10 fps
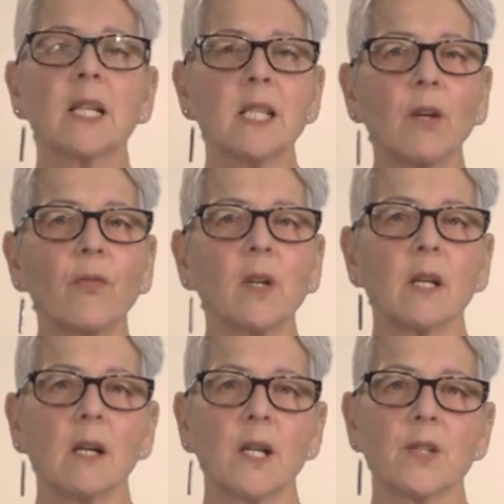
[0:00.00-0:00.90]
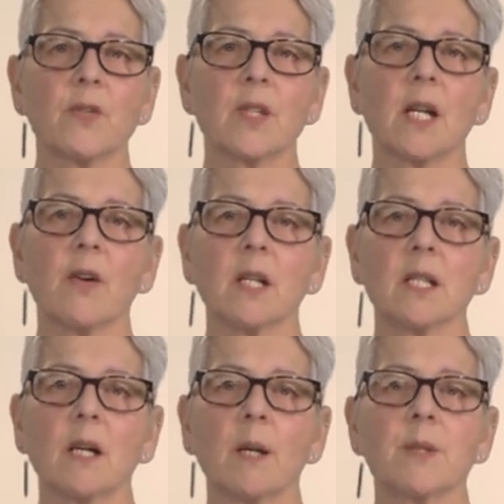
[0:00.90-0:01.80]
different kinds of
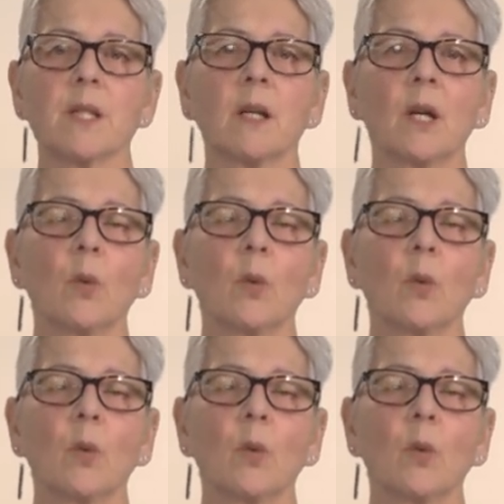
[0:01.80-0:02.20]
stereotypes